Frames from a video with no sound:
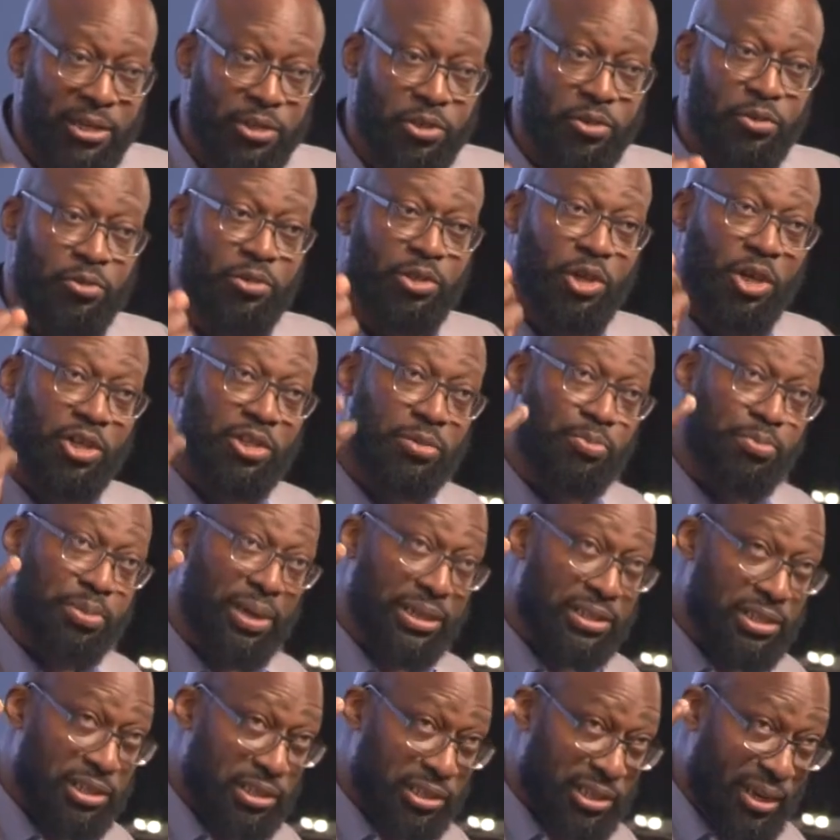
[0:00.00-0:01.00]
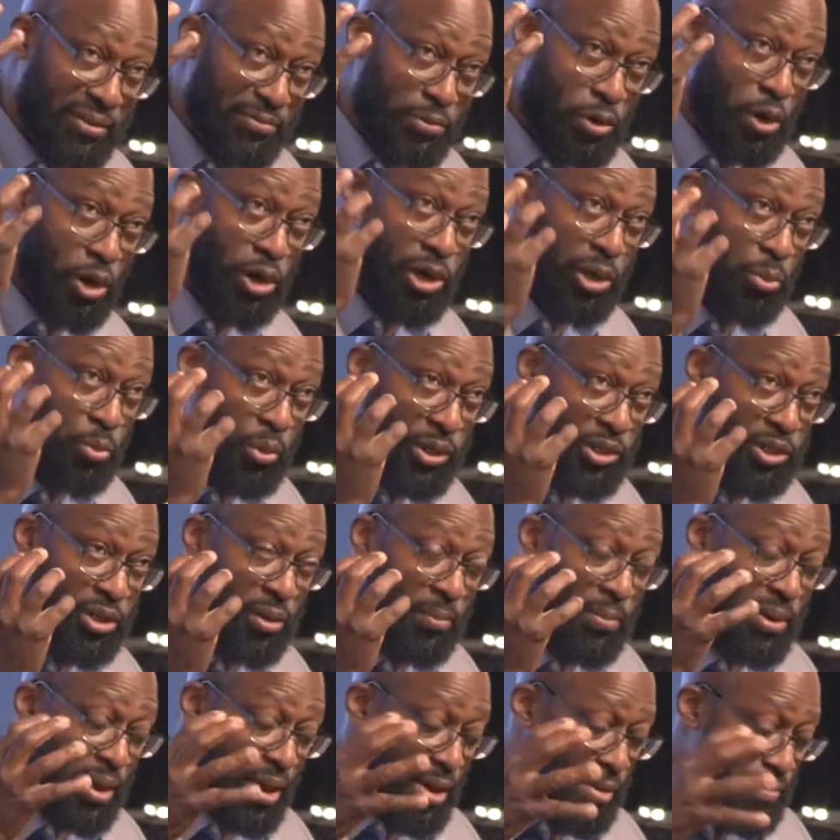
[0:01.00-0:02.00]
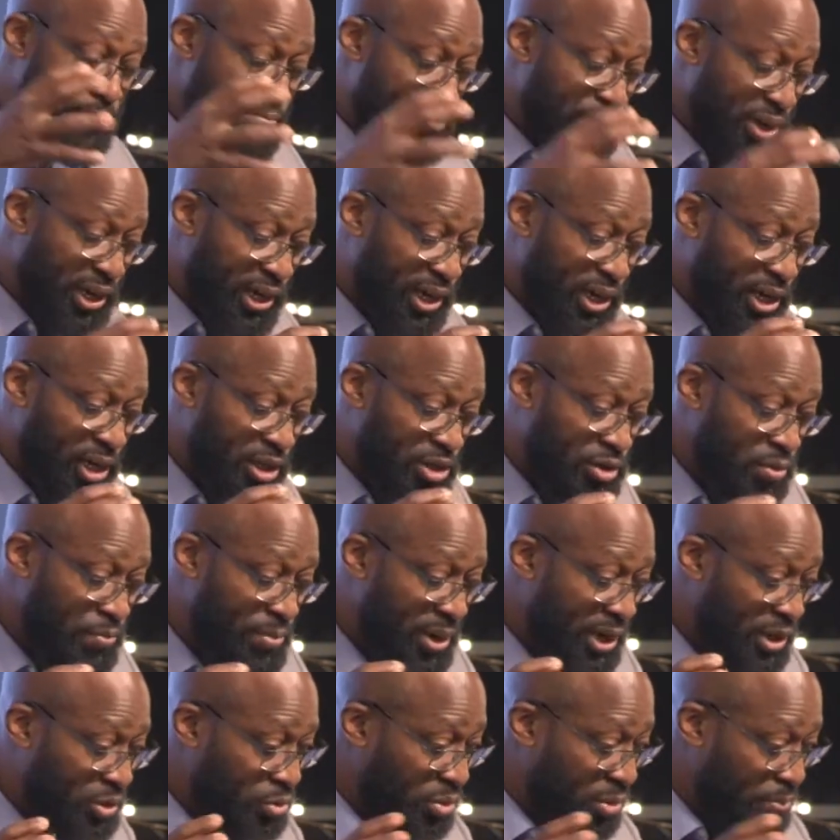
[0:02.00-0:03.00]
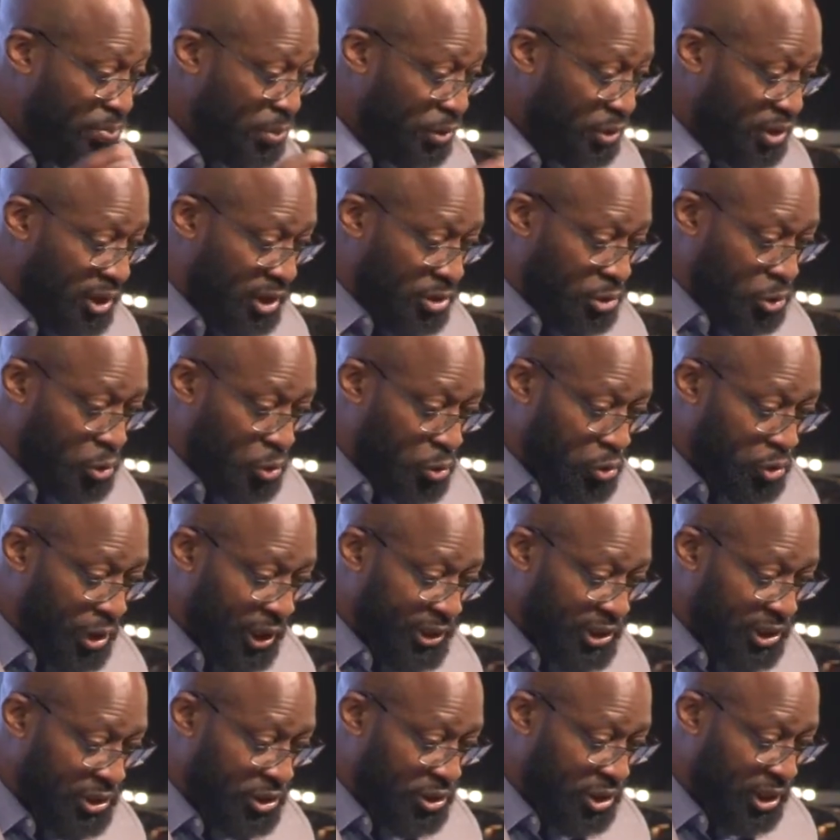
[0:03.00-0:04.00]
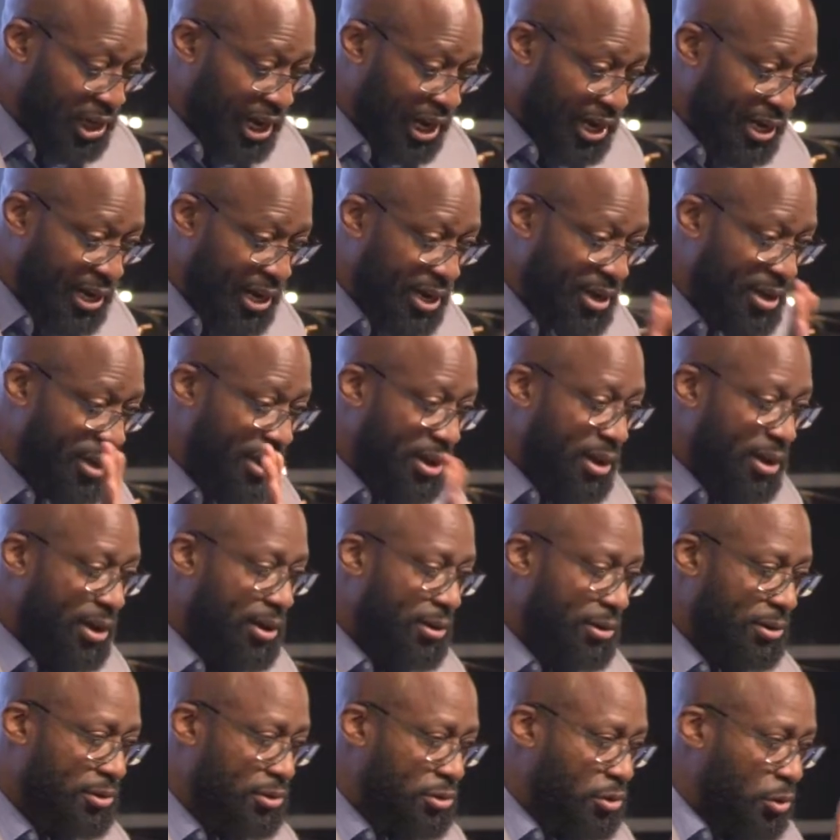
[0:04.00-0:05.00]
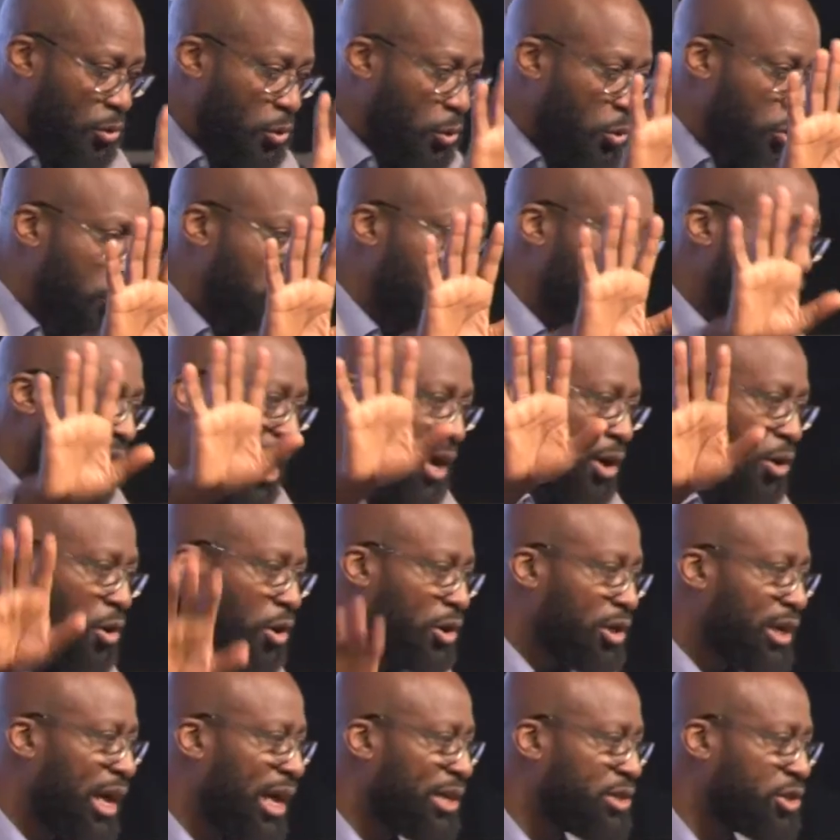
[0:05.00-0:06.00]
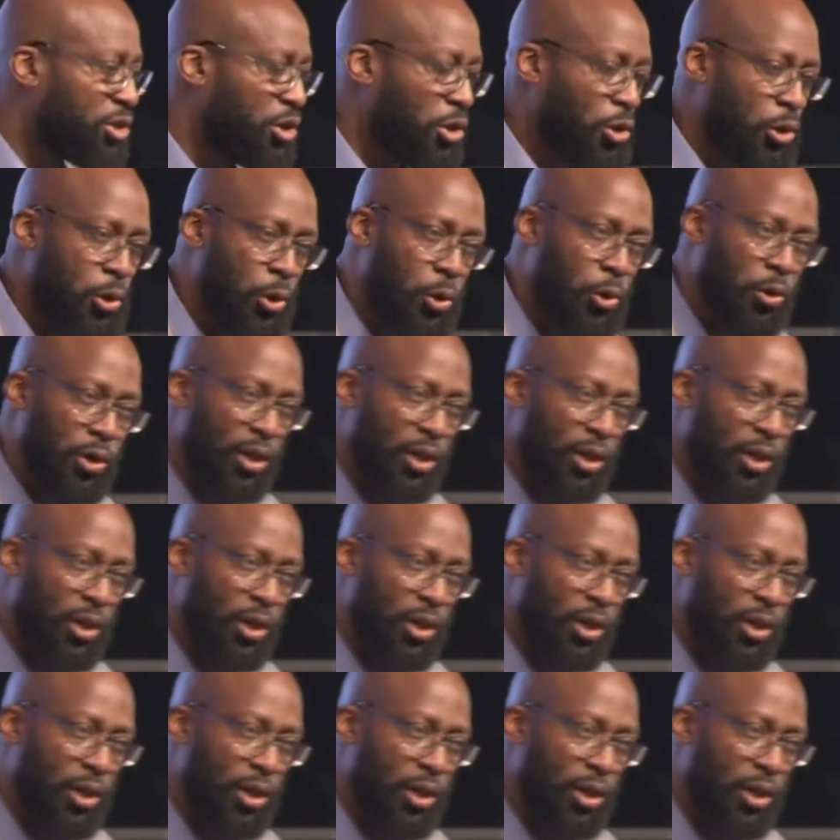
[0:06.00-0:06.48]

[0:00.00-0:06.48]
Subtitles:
to just perceive godly wisdom, bring it into mix, we put the two graces together, solution, and God gets the glory.